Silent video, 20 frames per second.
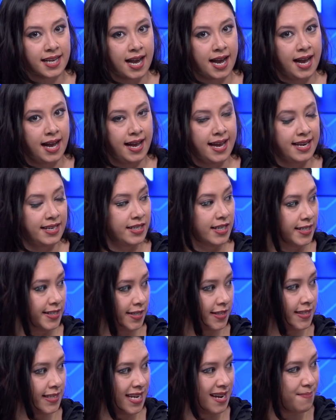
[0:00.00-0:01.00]
Uh, it does
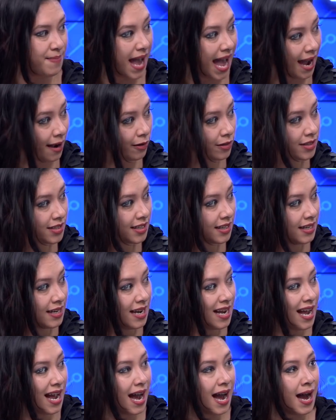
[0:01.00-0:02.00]
seep out.
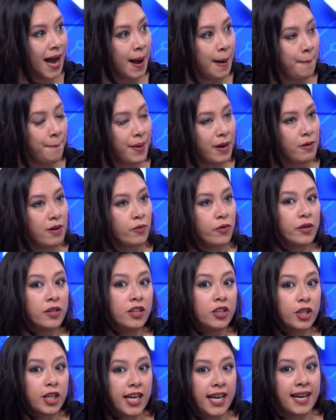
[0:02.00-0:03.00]
Mm -hmm. um, but when we're
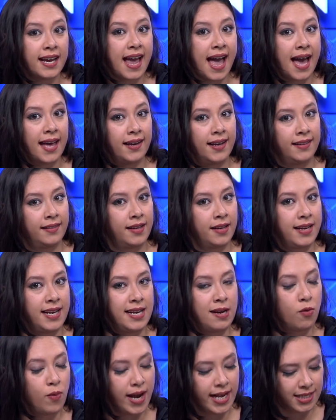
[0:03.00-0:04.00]
looking at
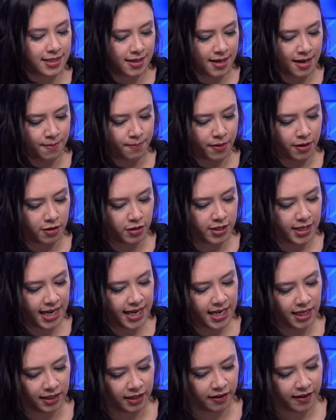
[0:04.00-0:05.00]
e-waste in
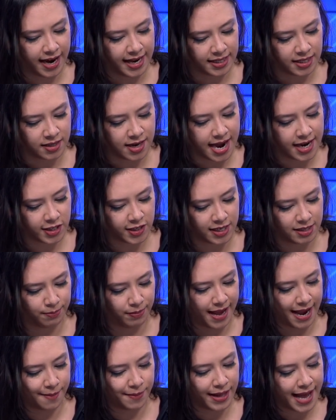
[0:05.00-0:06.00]
particular, it's not just
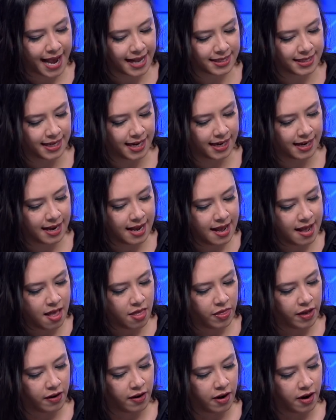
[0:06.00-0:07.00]
black plastic.
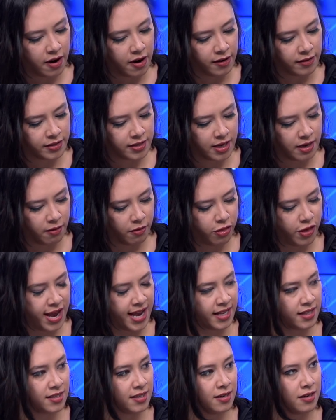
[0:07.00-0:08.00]
There are also
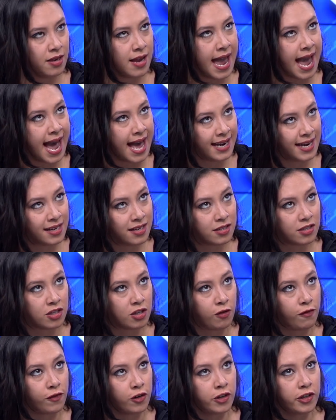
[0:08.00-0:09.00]
things added to
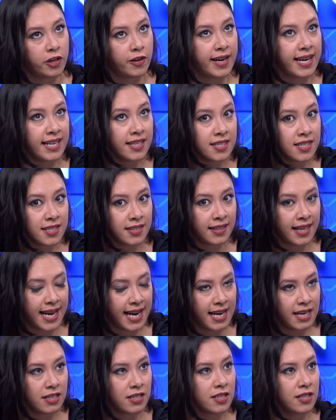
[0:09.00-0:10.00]
further
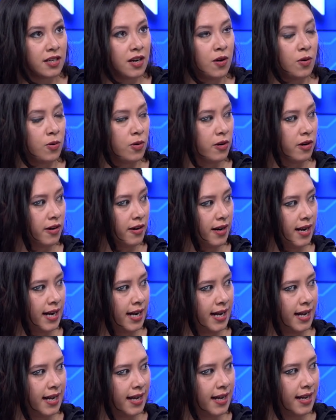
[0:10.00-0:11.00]
insulate or
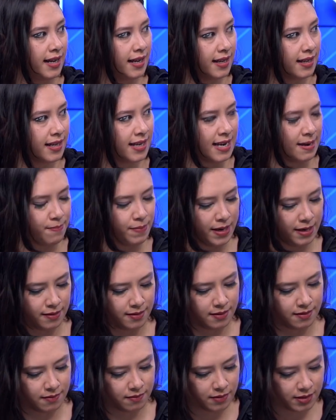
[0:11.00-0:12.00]
uh, keep it
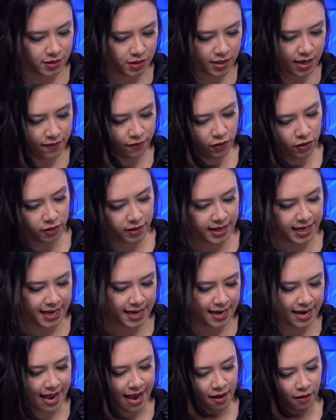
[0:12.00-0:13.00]
generally
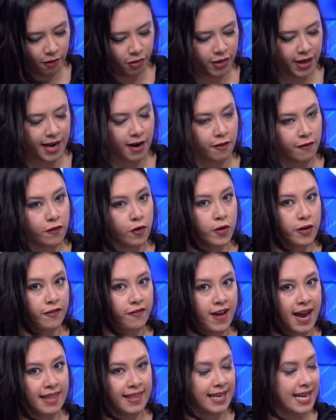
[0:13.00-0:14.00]
healthy or
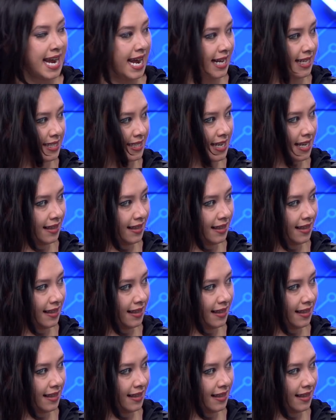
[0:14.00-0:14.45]
fortify the case at